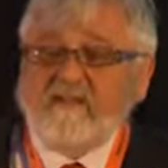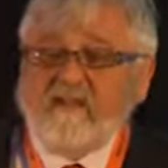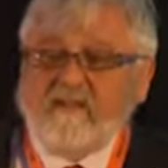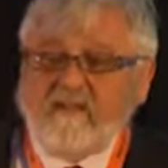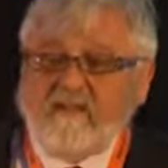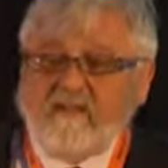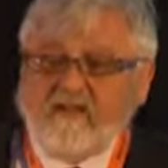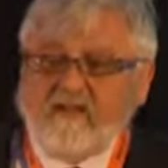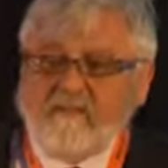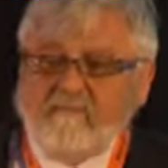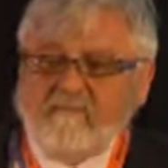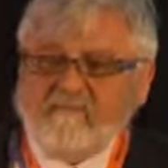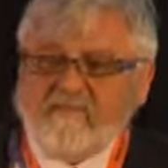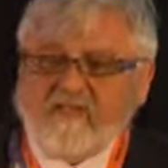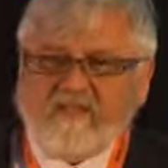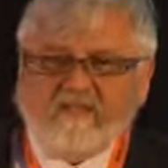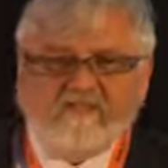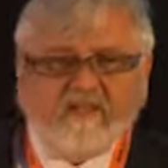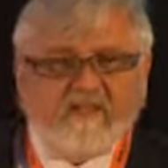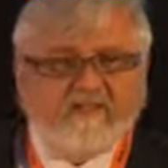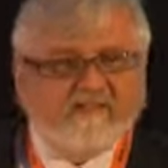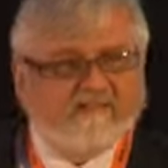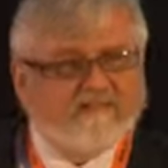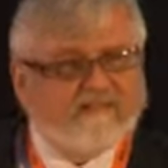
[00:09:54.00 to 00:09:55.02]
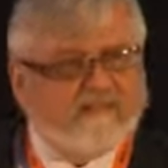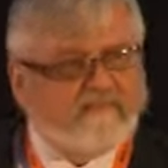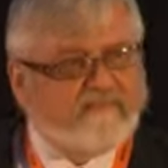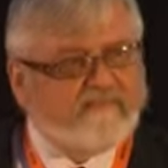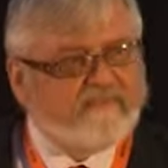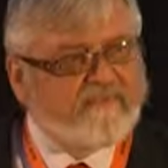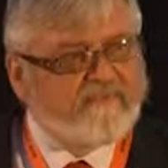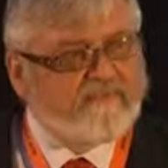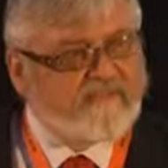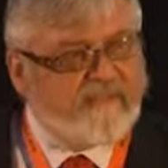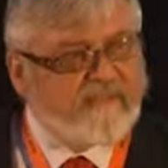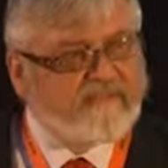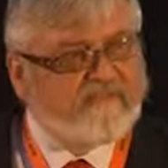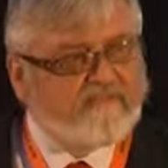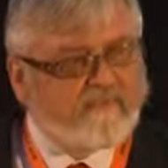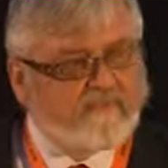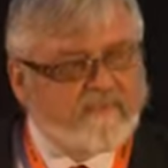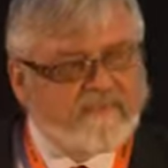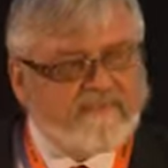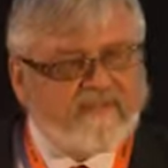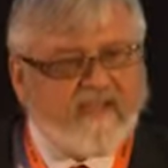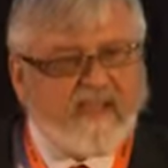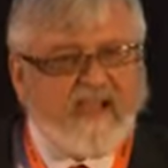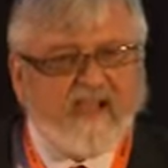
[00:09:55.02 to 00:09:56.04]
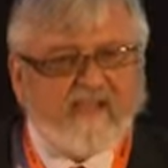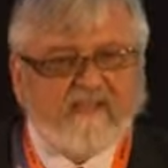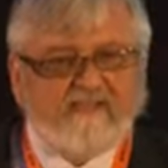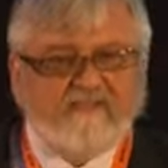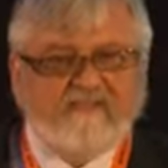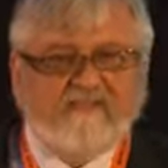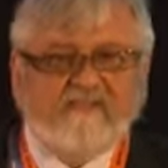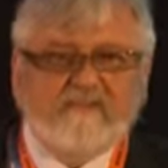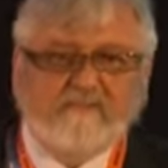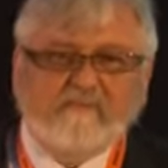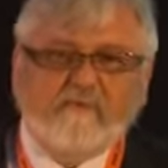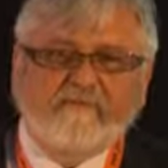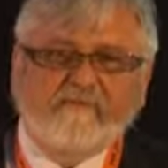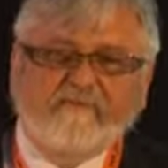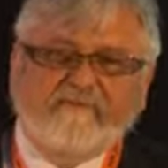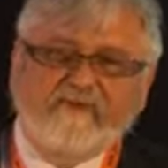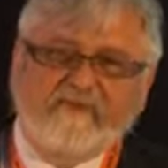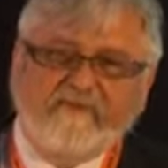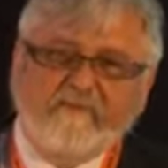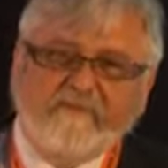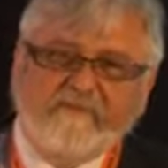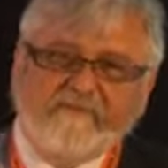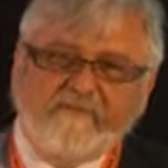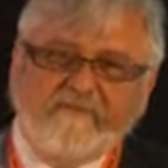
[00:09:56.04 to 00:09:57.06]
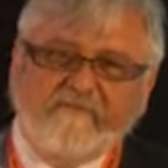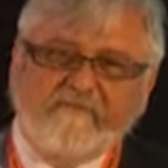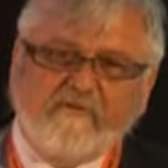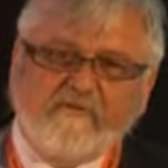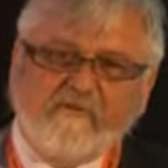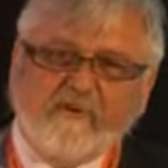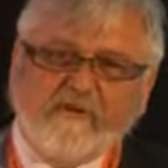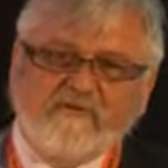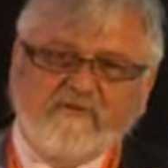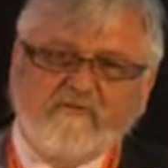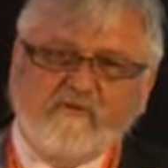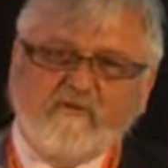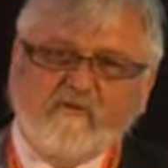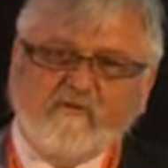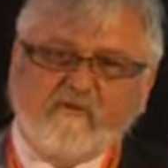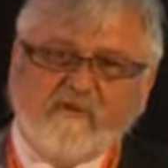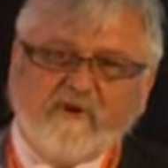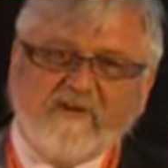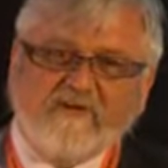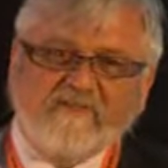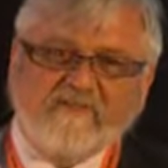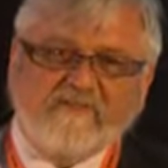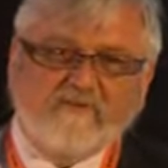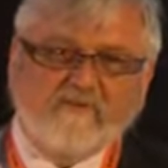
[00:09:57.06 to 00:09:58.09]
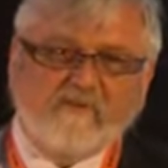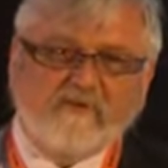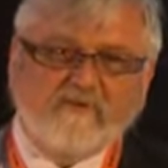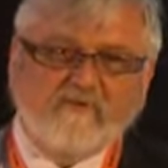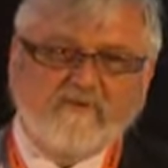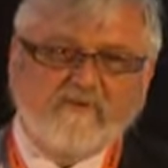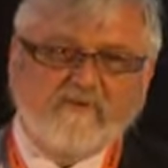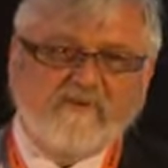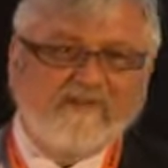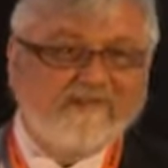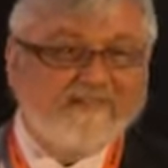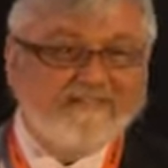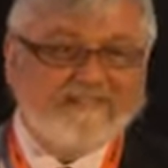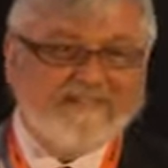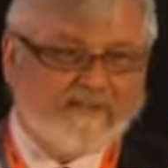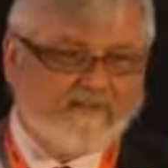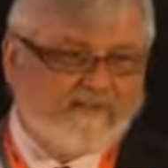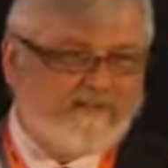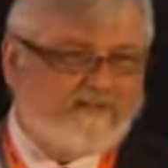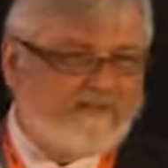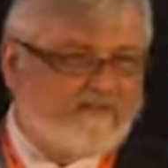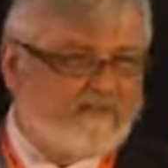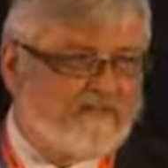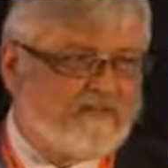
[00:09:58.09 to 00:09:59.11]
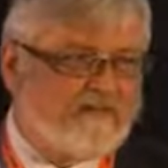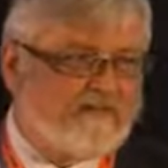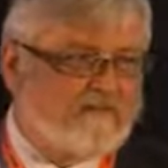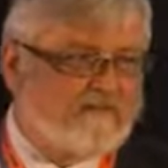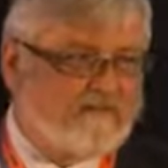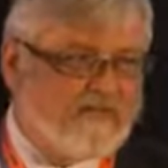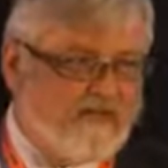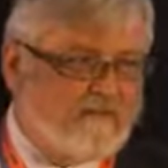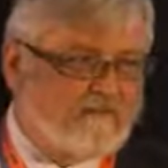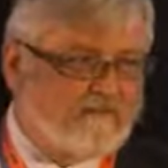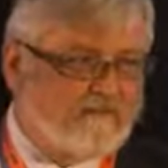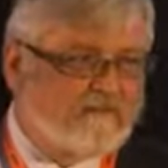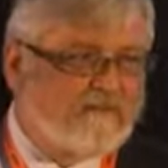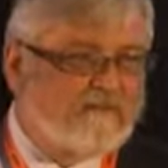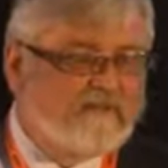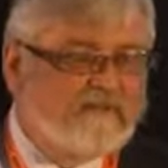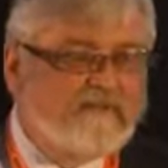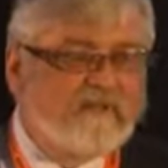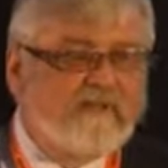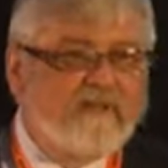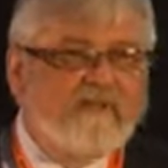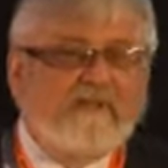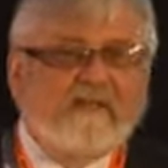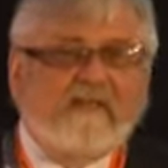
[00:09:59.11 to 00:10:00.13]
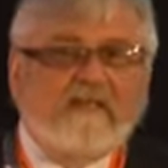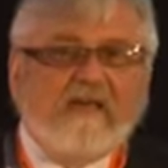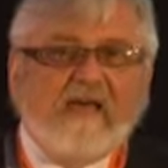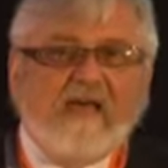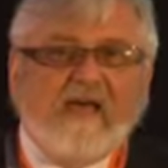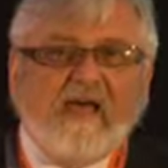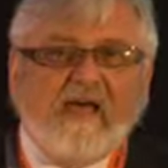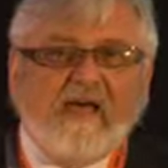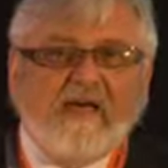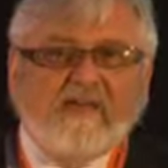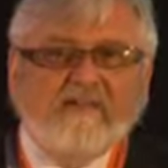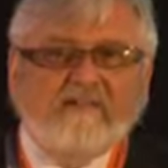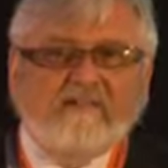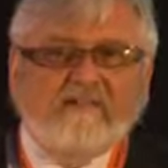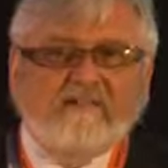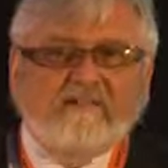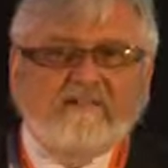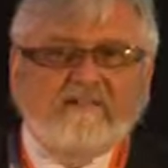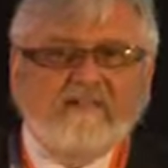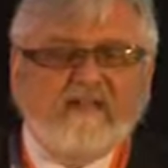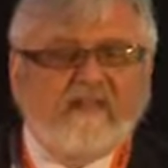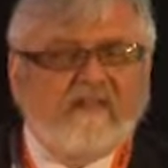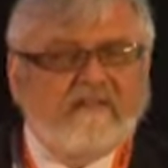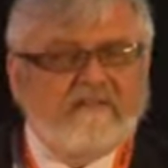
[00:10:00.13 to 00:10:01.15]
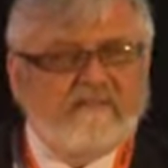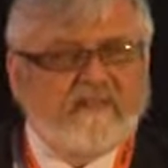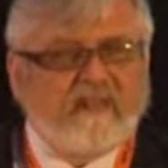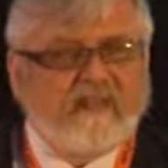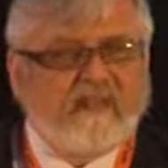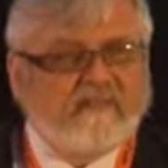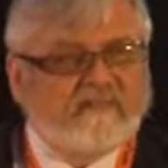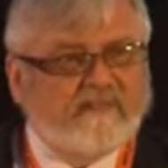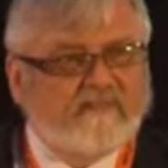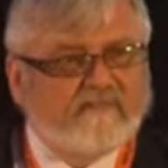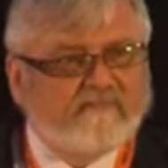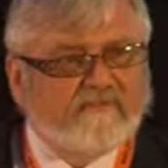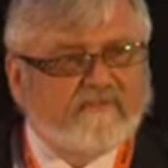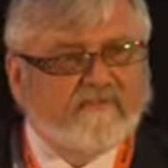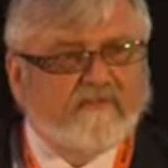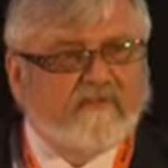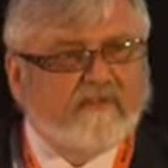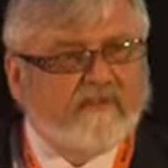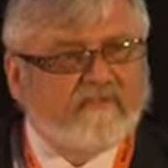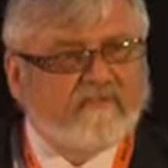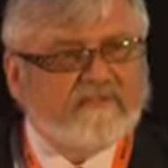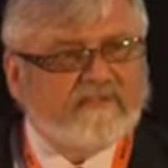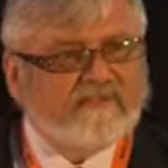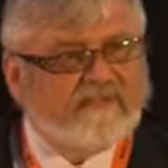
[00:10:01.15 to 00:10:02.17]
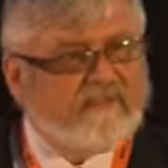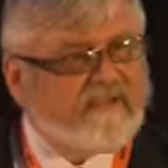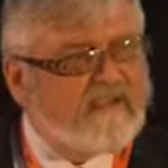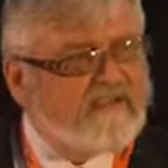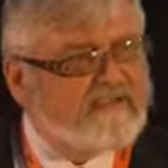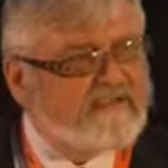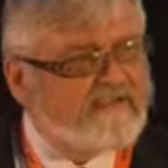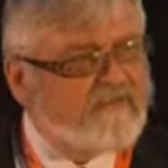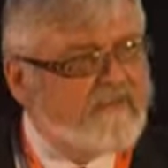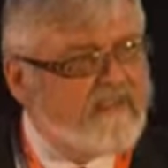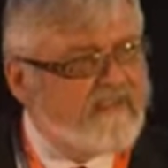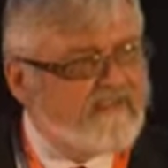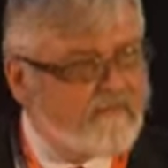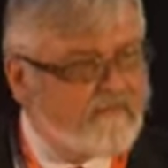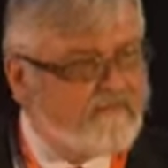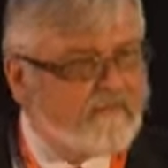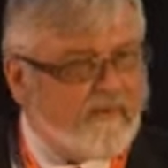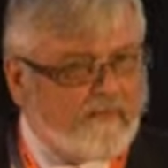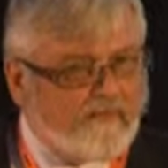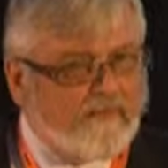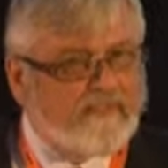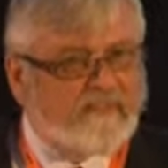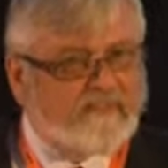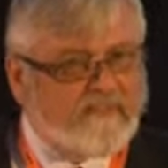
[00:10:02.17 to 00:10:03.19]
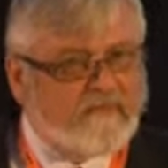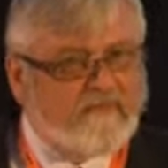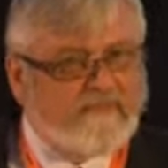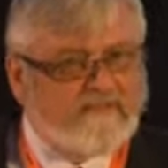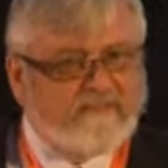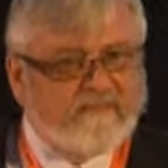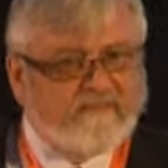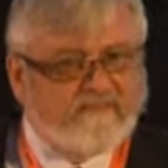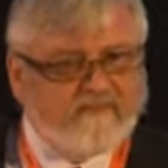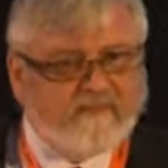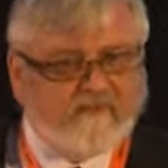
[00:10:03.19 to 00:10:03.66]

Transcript: Um, then some of the data was hacked. There were freedom of information requests, which were illegally turned down. And in the end, after all of this, there had to be a public committee of